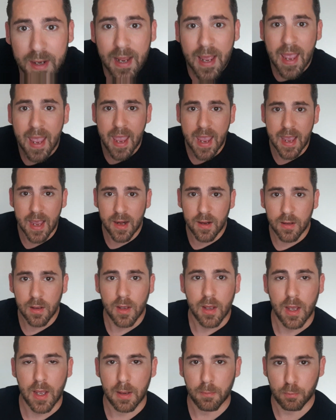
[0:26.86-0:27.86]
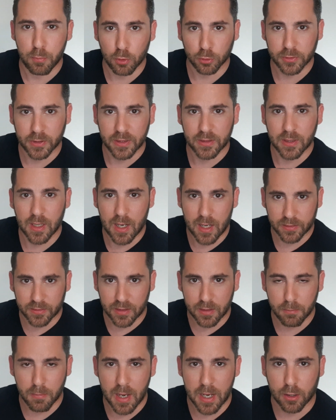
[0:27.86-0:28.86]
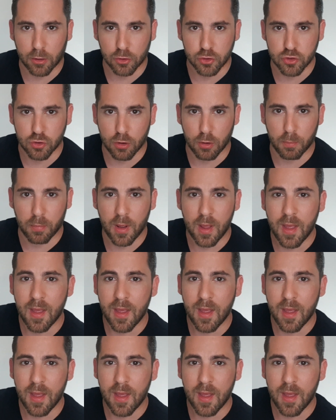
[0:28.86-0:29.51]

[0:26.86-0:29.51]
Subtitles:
hair and put it under a microscope.